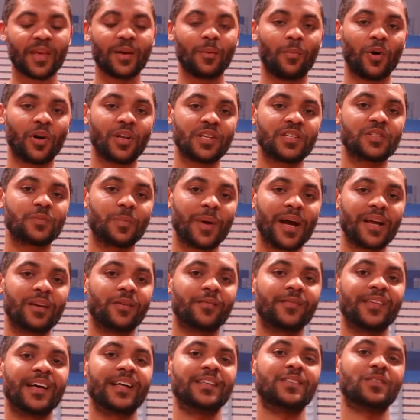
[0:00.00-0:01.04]
But in spite
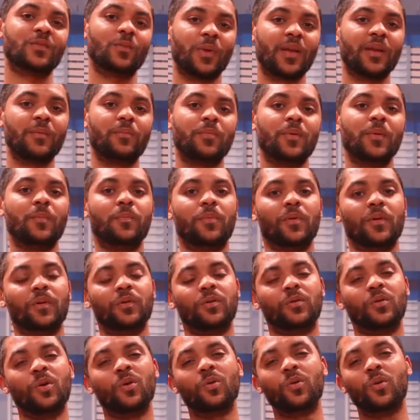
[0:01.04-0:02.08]
of that, so many people
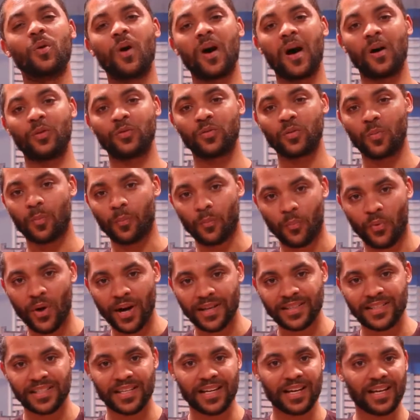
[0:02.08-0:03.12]
don't know how to
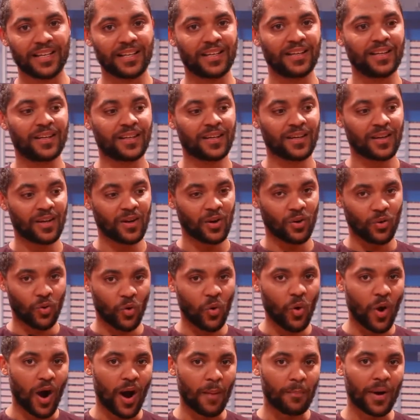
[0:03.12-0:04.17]
practically
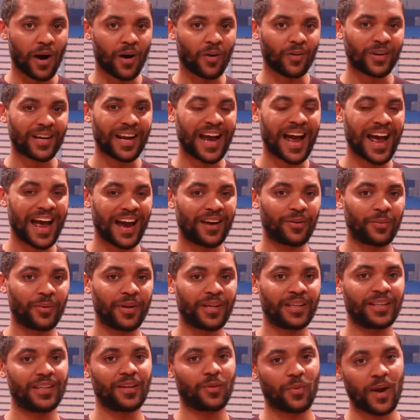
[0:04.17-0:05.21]
go about
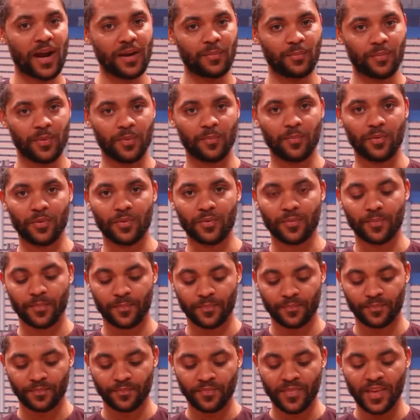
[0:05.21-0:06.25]
hiring the right people.
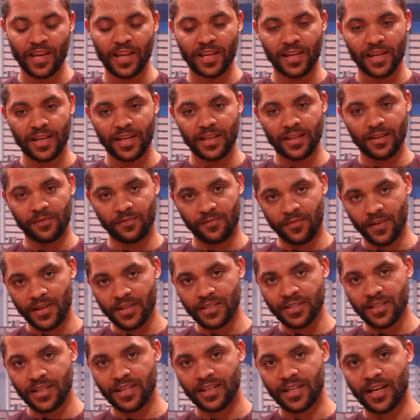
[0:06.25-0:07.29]
The
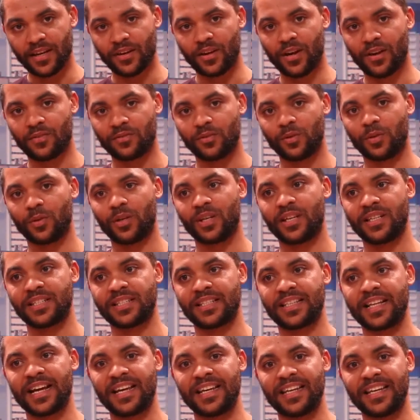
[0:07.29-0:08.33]
first thing that you have to
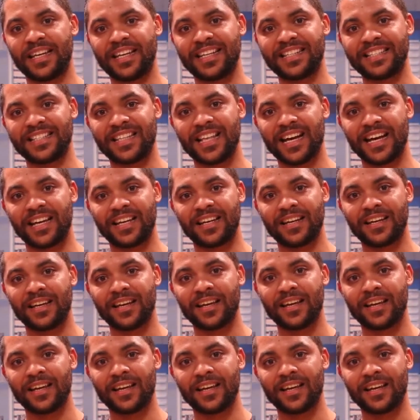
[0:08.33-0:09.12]
understand is that